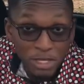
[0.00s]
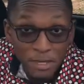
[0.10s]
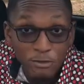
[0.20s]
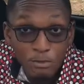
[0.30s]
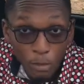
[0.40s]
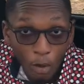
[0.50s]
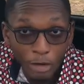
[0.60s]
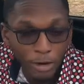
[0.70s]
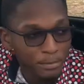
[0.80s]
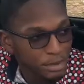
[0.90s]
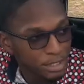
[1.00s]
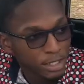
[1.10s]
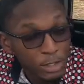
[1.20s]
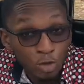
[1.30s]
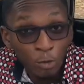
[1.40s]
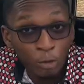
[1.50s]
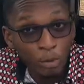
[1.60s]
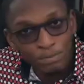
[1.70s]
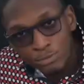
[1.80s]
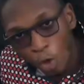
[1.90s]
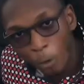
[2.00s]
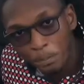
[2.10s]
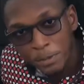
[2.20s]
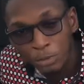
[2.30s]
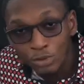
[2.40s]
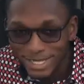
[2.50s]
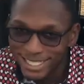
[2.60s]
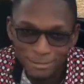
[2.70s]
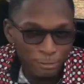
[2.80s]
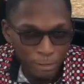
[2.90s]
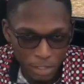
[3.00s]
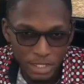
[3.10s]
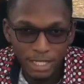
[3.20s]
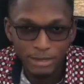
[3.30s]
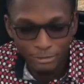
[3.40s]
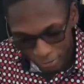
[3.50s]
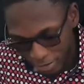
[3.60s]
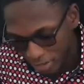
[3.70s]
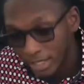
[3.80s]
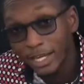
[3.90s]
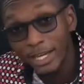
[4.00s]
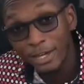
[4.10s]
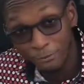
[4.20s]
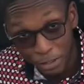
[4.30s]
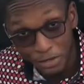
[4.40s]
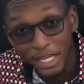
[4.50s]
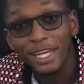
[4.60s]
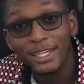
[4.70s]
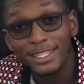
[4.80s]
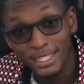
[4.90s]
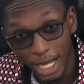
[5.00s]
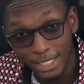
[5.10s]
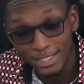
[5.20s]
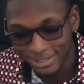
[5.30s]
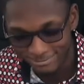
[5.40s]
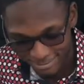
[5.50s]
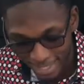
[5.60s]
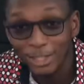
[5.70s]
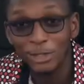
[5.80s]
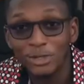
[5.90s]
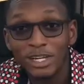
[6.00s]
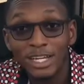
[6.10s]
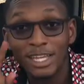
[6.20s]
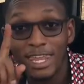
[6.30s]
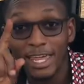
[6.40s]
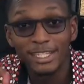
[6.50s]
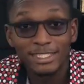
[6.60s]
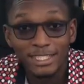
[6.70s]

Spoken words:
even more crampy. So for tall people, it's very, very, very tight. Thank you. Next,